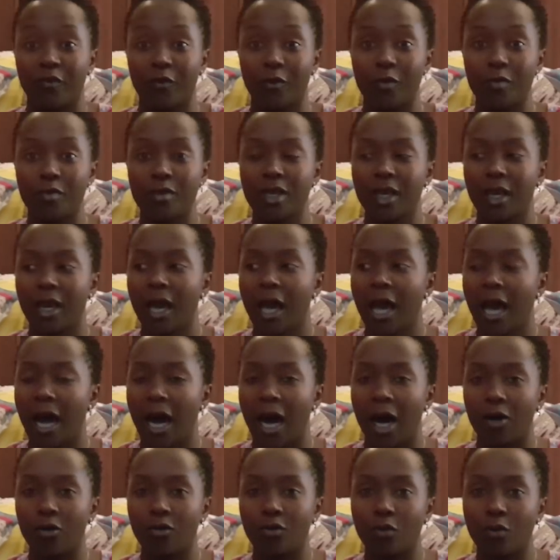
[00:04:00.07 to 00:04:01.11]
for me.
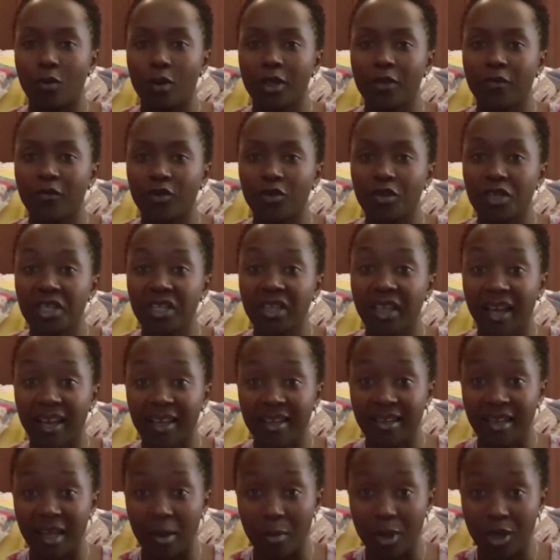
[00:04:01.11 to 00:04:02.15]
If you didn't
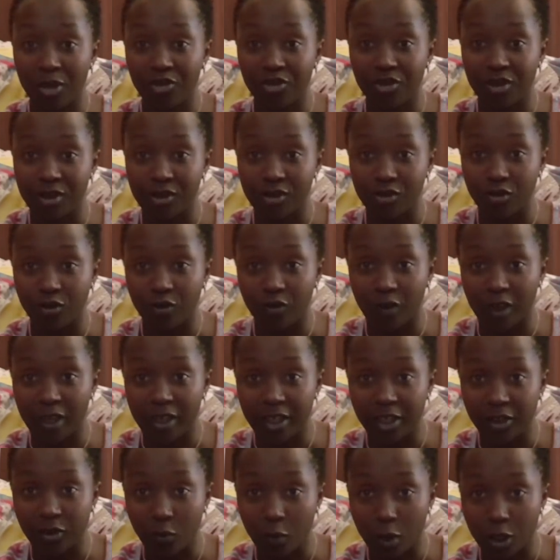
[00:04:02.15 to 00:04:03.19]
hide the mattress, you'd
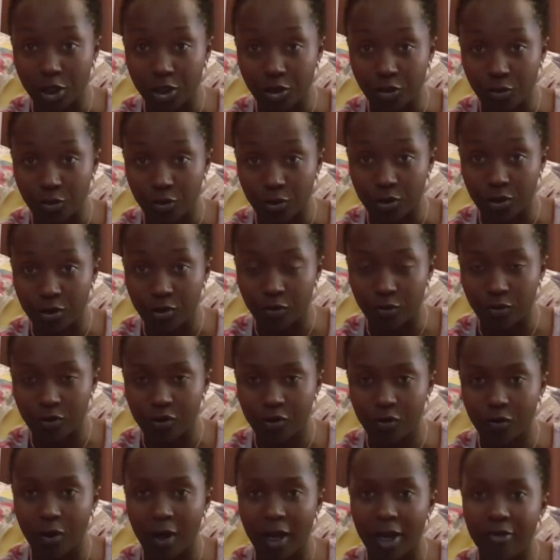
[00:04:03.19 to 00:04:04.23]
find it washed also.
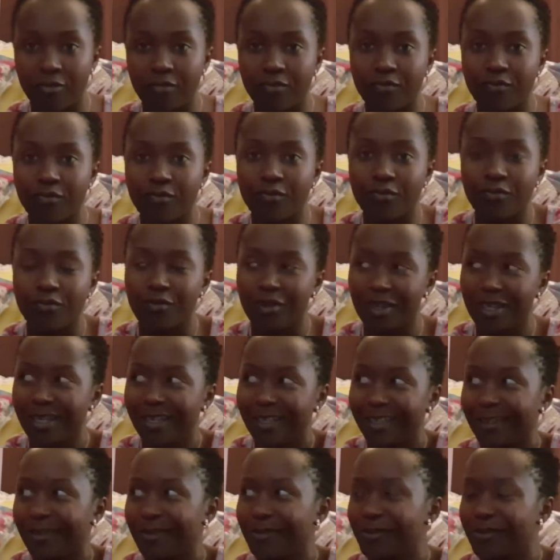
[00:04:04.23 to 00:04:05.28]
So I
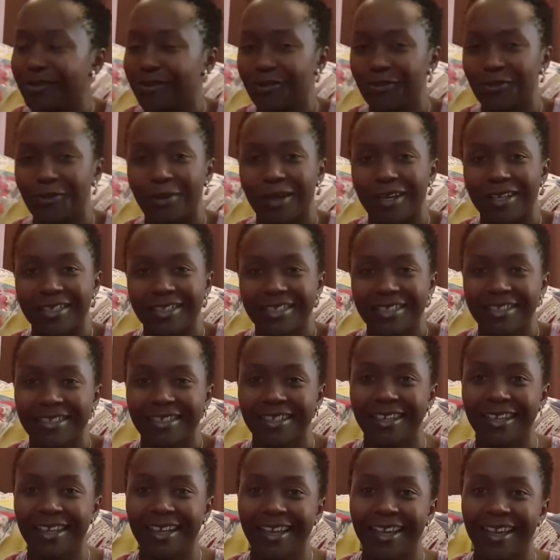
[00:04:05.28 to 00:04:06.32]
really used to wash
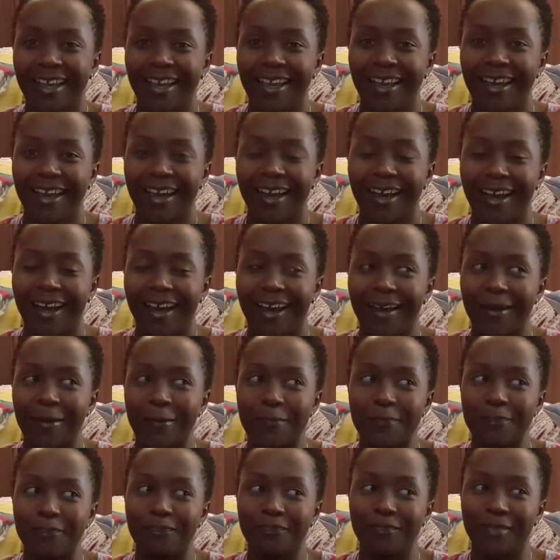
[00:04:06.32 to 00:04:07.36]

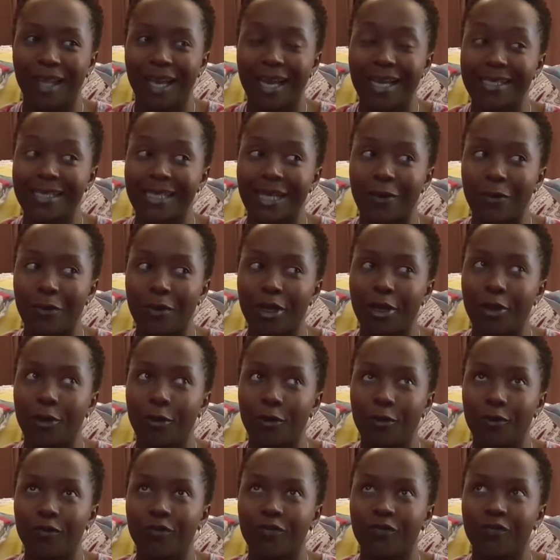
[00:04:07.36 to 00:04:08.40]
as a way
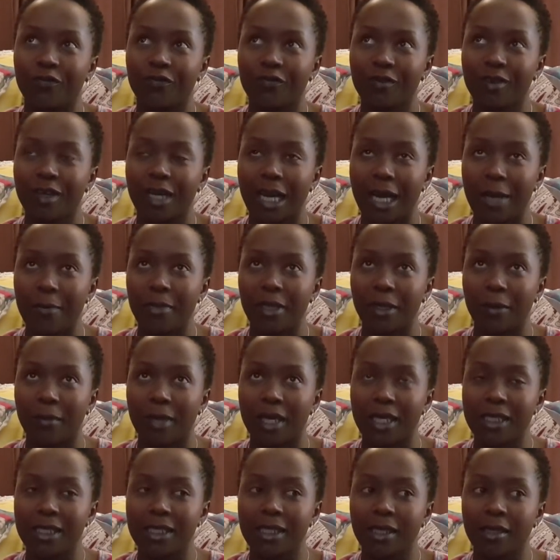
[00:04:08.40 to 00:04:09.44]
of calming
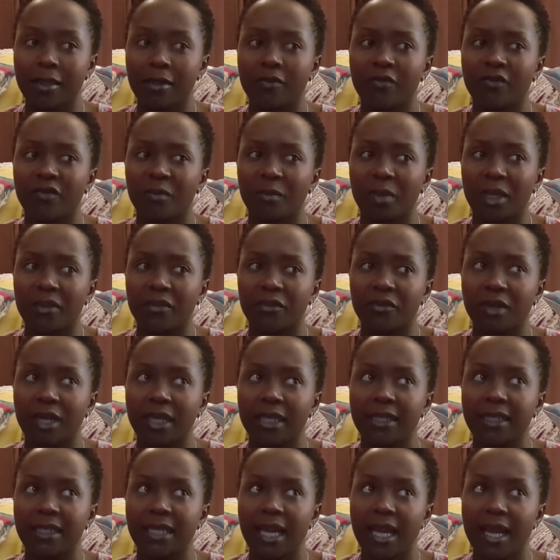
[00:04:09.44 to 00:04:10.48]
myself. But
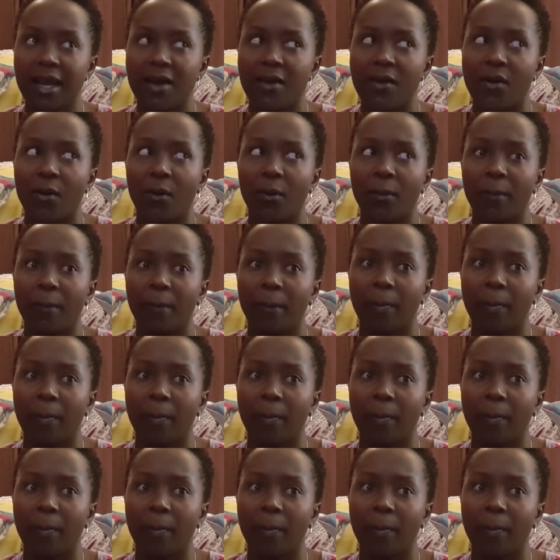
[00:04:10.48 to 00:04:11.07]
right now,